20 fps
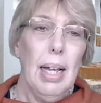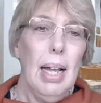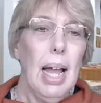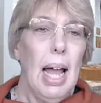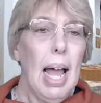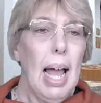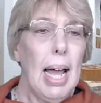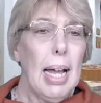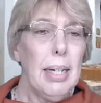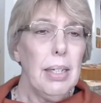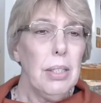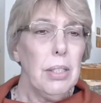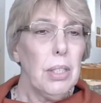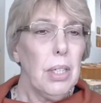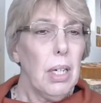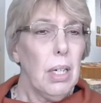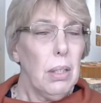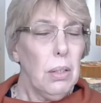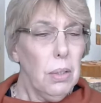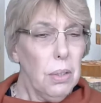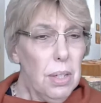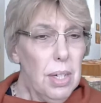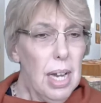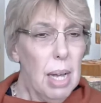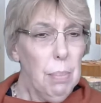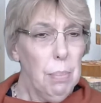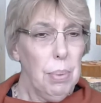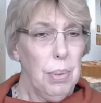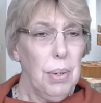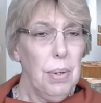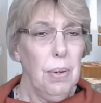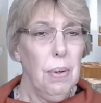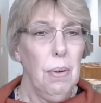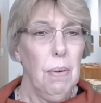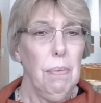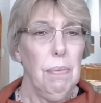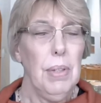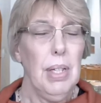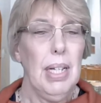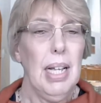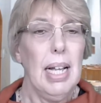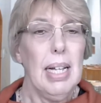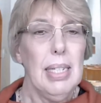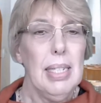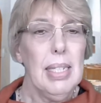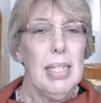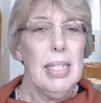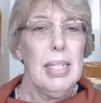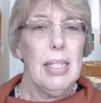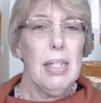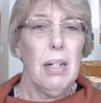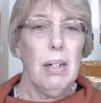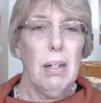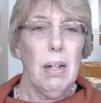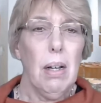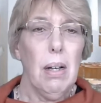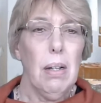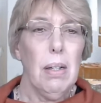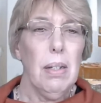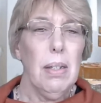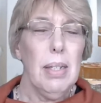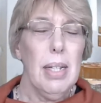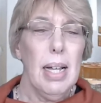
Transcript: And a good number of the guests are